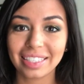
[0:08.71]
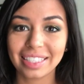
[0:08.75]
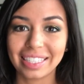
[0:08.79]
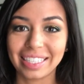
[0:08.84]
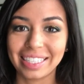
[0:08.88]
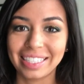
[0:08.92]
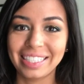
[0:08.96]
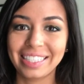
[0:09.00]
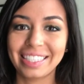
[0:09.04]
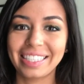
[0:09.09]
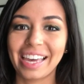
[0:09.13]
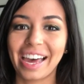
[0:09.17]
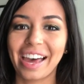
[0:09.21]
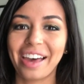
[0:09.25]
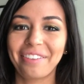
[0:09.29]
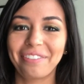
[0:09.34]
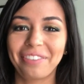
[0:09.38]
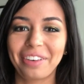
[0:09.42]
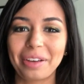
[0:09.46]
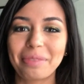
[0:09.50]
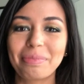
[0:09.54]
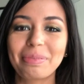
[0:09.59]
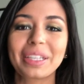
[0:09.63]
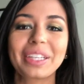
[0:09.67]
since I've
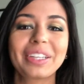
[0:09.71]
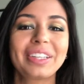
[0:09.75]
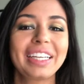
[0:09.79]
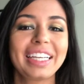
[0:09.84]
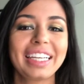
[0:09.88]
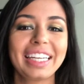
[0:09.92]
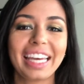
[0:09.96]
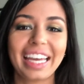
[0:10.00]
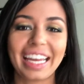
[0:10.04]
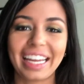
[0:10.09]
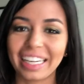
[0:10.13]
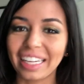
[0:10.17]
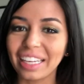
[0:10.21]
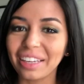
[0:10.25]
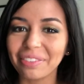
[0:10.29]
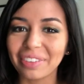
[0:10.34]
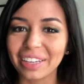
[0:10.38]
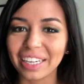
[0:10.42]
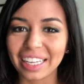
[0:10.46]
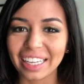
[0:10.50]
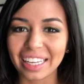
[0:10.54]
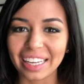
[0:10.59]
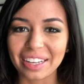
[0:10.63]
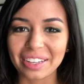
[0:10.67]
uploaded any
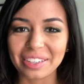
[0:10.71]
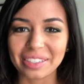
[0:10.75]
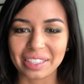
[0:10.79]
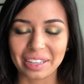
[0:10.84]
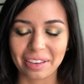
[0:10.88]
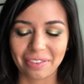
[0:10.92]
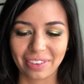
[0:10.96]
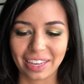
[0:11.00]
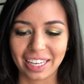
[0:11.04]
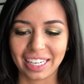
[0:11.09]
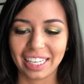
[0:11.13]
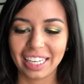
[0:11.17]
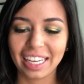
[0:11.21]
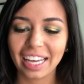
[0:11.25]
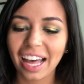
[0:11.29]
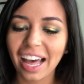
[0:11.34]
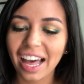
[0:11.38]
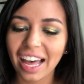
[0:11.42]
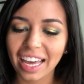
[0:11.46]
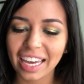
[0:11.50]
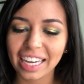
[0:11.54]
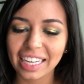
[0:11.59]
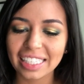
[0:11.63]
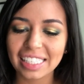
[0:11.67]
videos of any
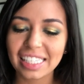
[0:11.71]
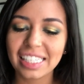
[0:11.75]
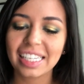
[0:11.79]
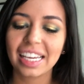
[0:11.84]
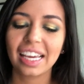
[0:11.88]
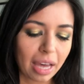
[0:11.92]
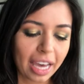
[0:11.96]
kind.